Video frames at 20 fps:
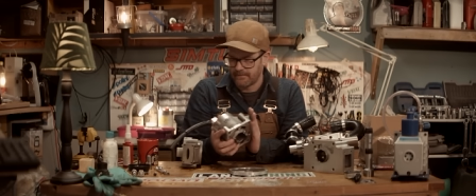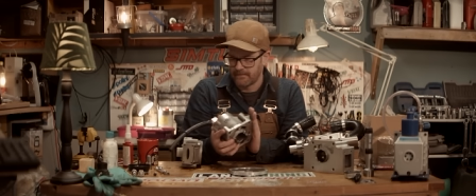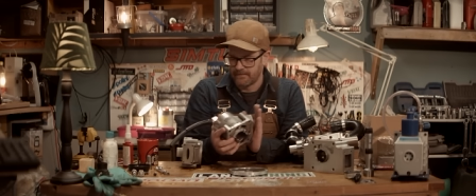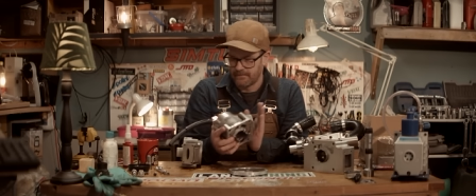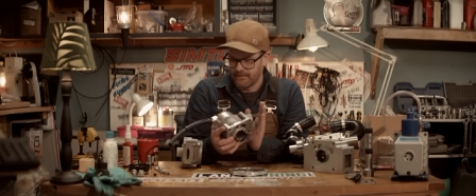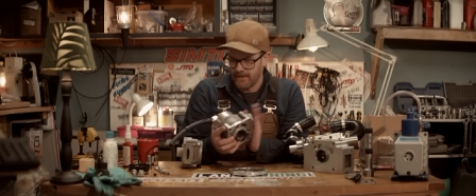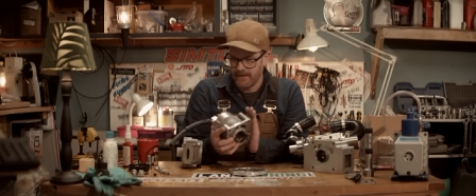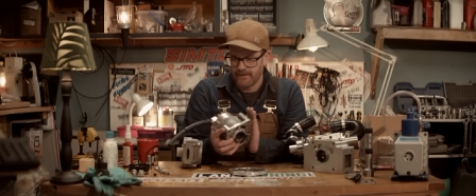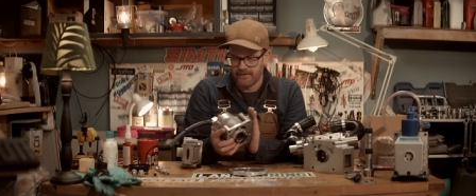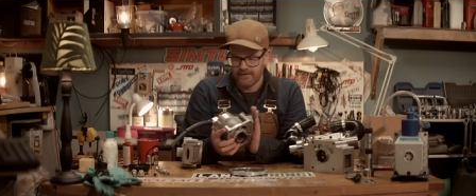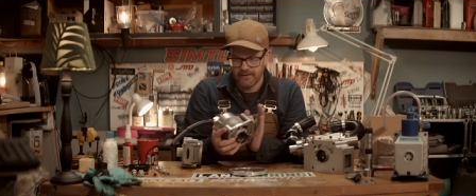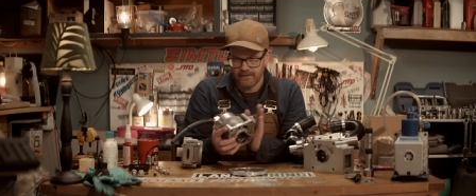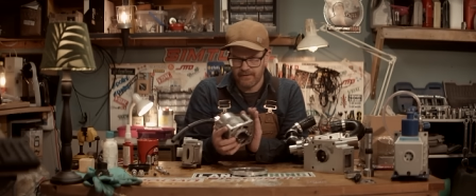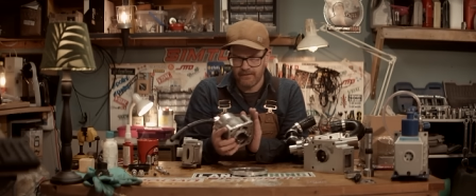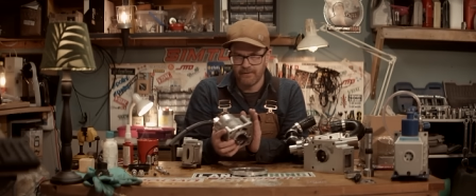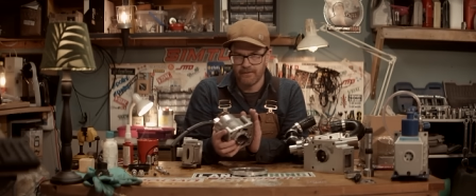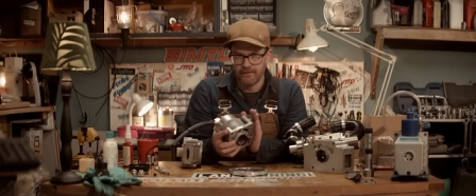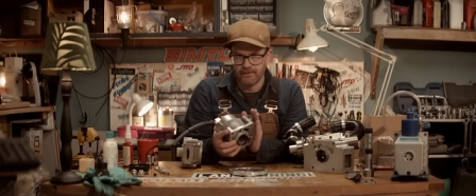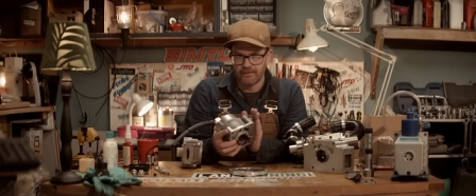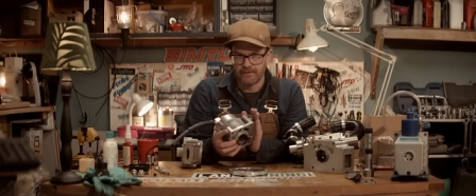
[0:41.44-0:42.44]
make a
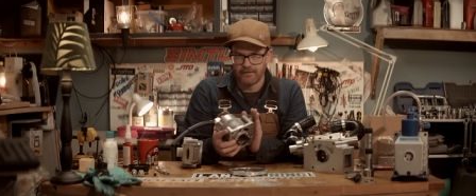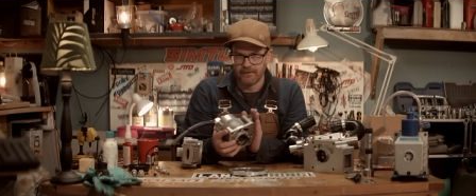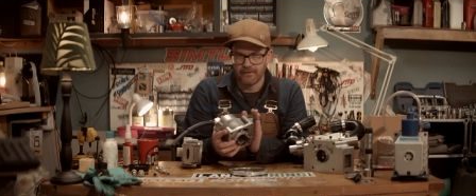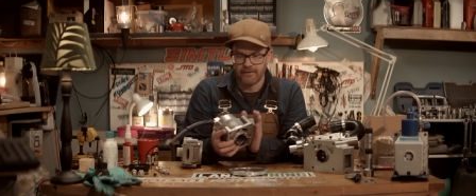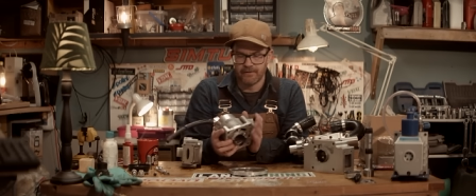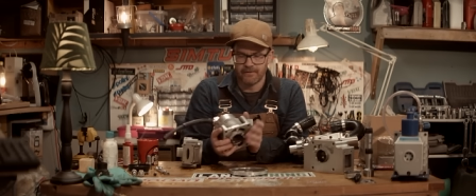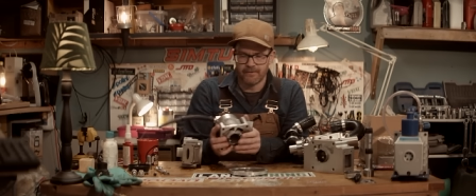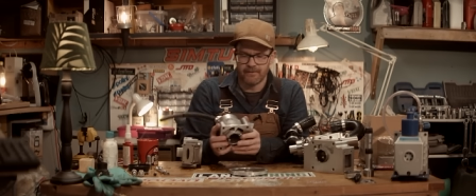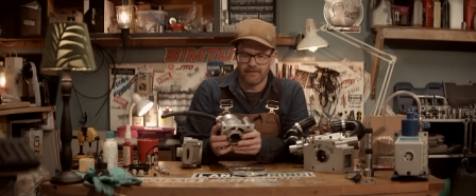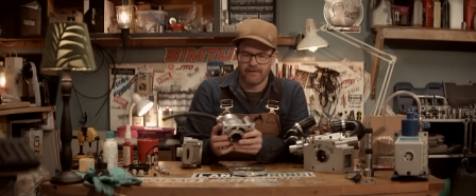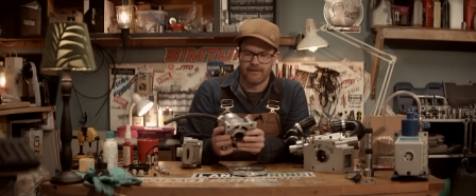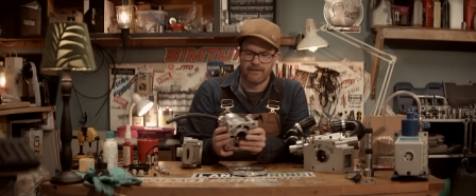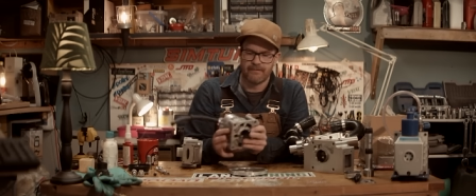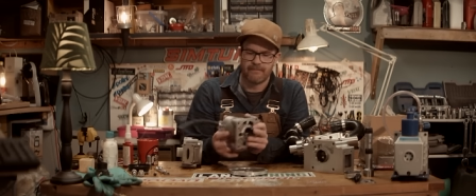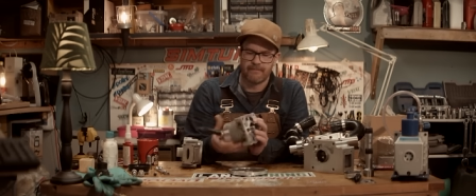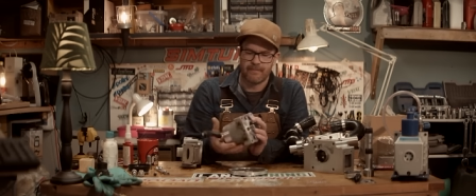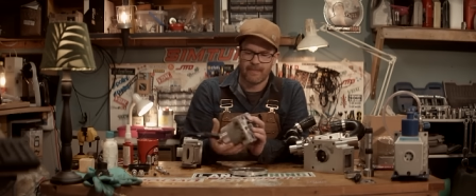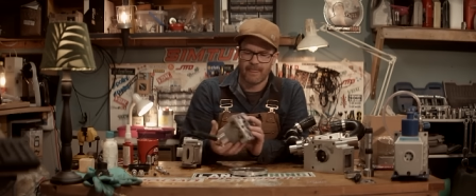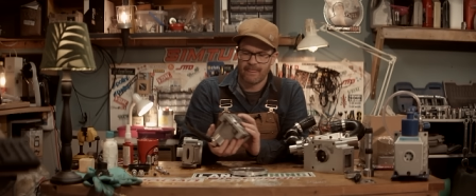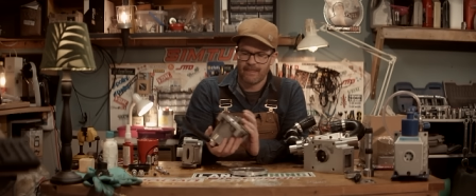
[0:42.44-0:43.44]
new cylinder
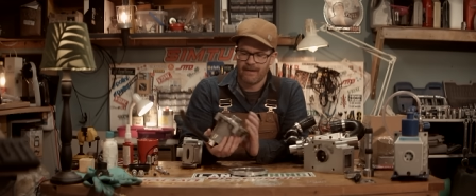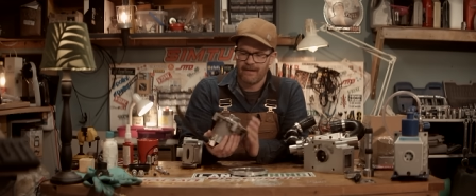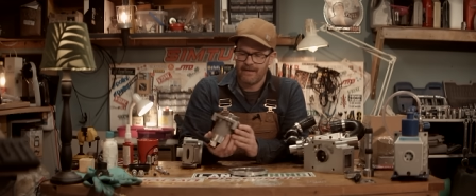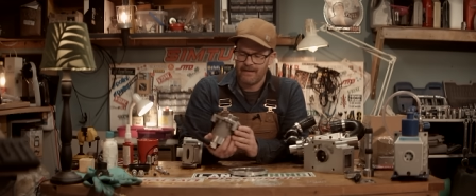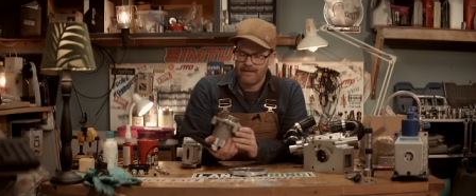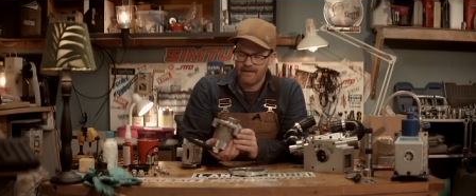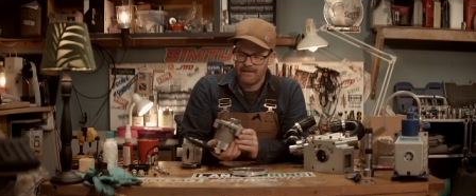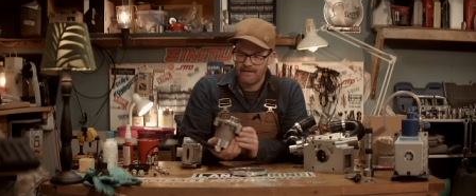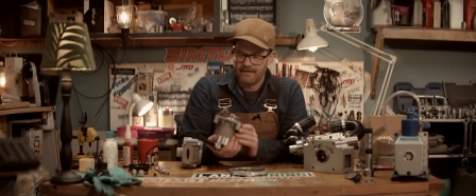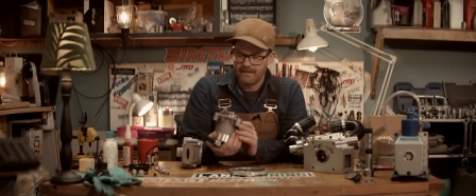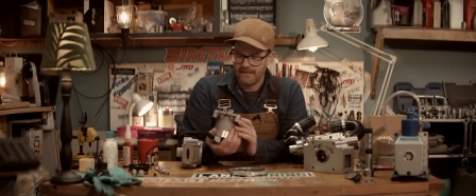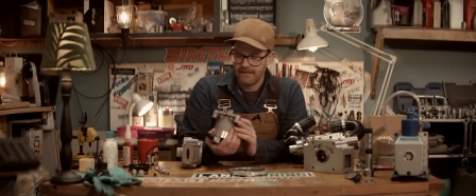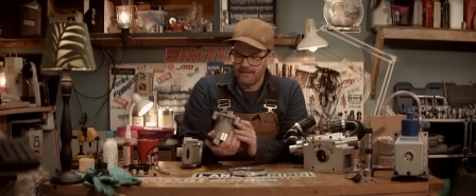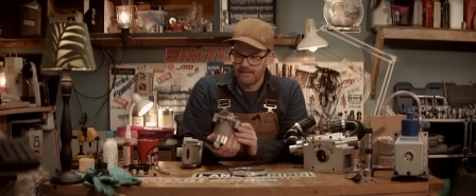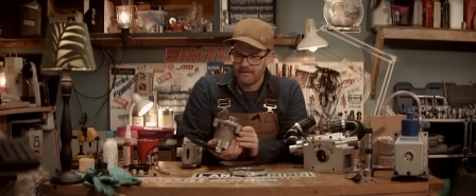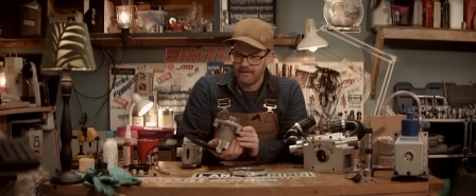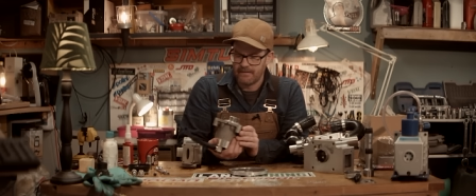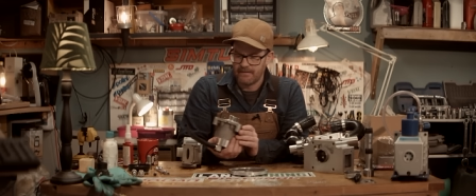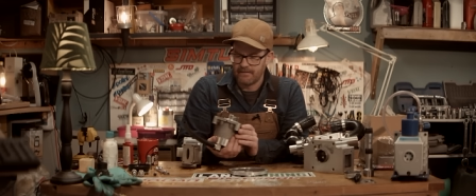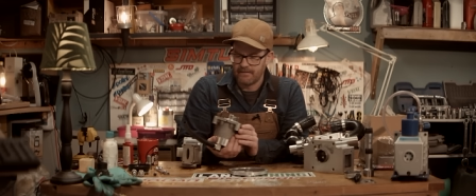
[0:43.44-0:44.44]

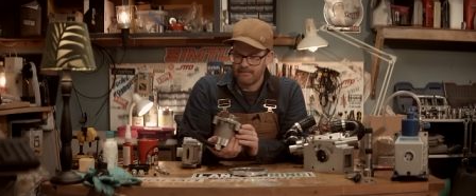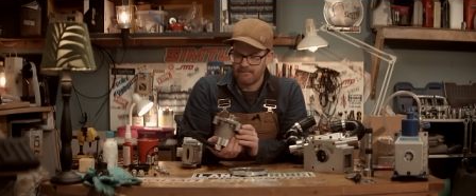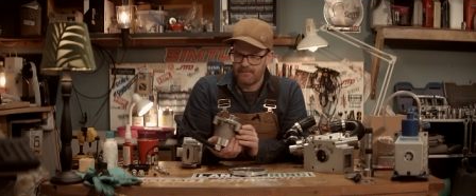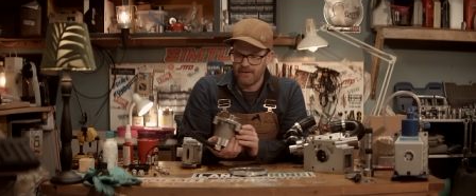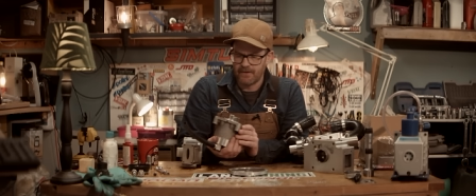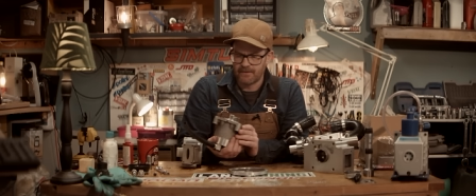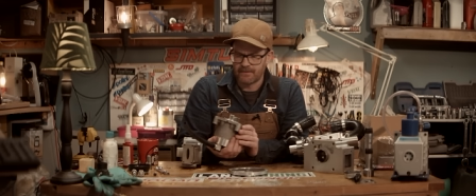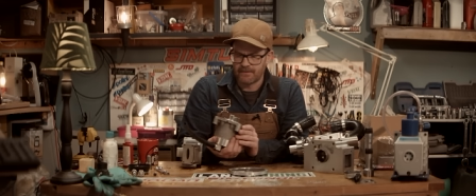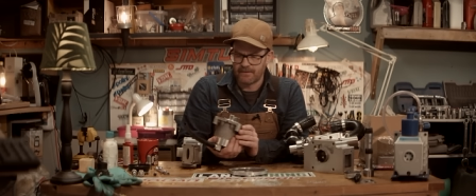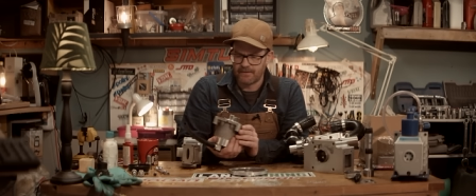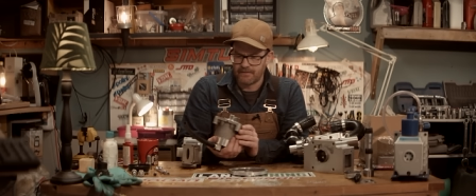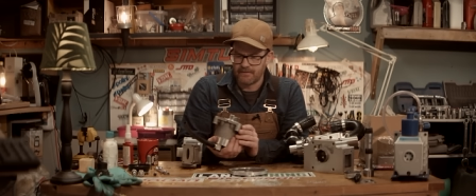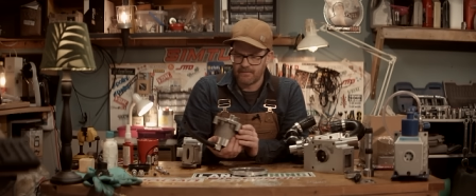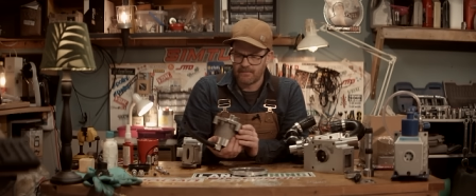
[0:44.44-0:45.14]
but